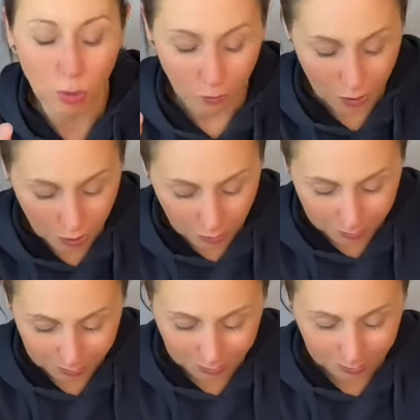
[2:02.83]
for you,
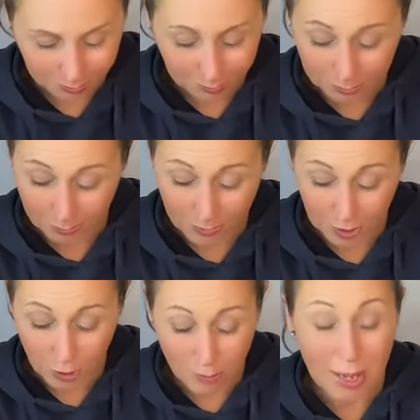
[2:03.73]

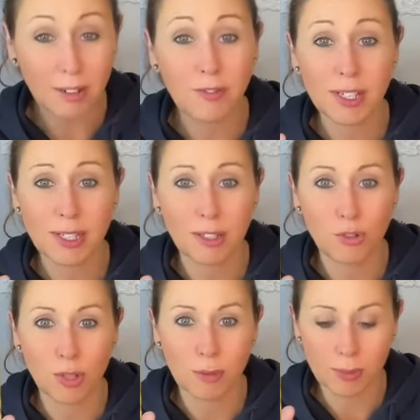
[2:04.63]
and you're manifesting
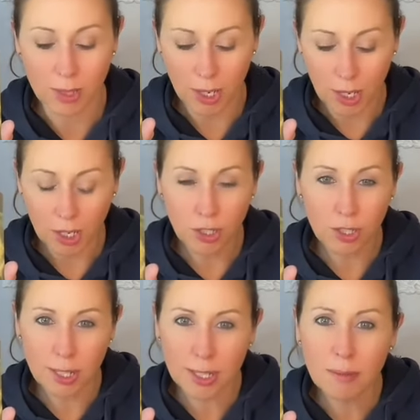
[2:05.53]
dreams. So
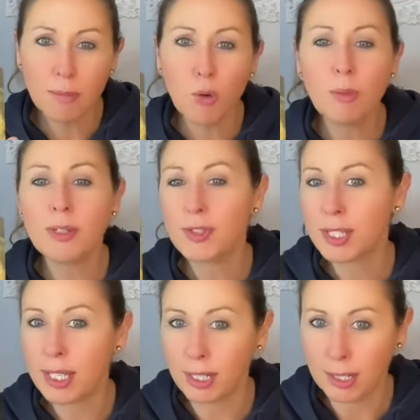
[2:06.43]
take a moment of
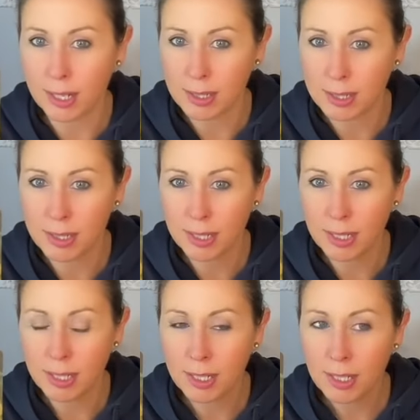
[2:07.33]
stillness,
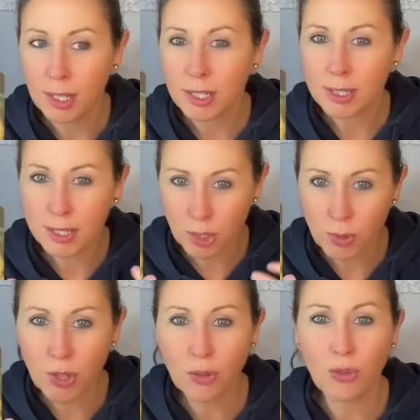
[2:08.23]
sit
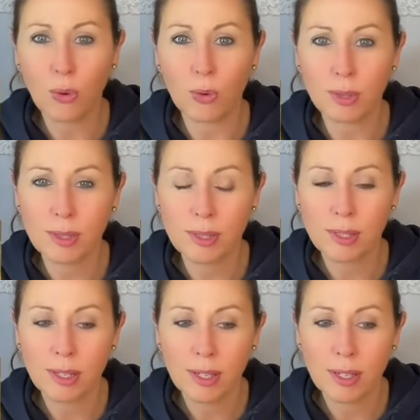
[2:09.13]
with your thoughts,
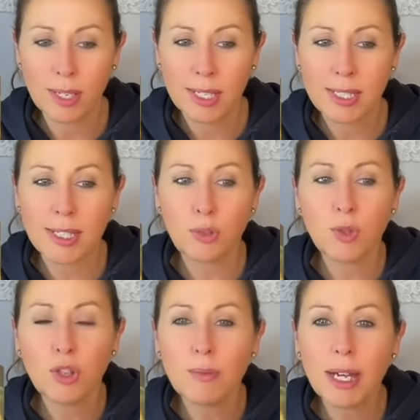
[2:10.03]
sit with
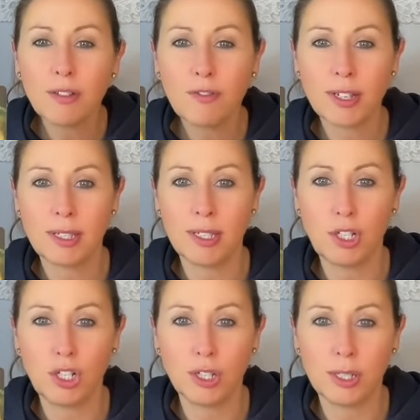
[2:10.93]
your
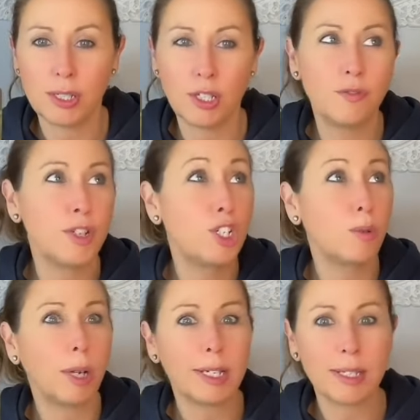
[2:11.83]
manifestations and your
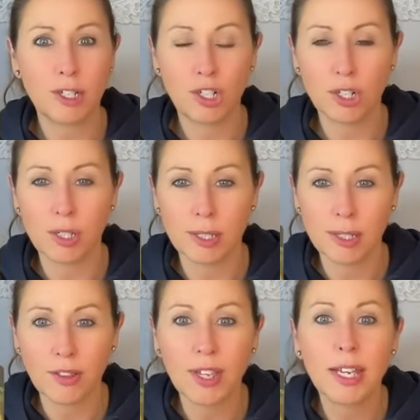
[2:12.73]
visualizations,
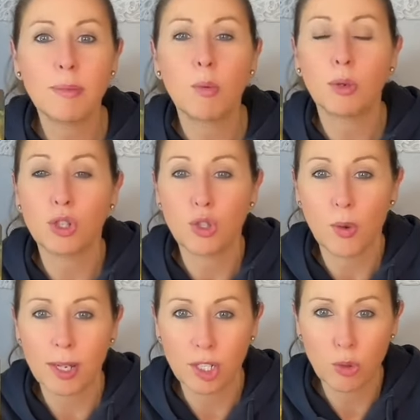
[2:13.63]
and think about what you're
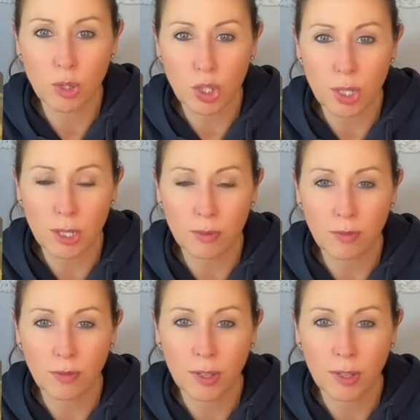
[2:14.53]
trying to achieve.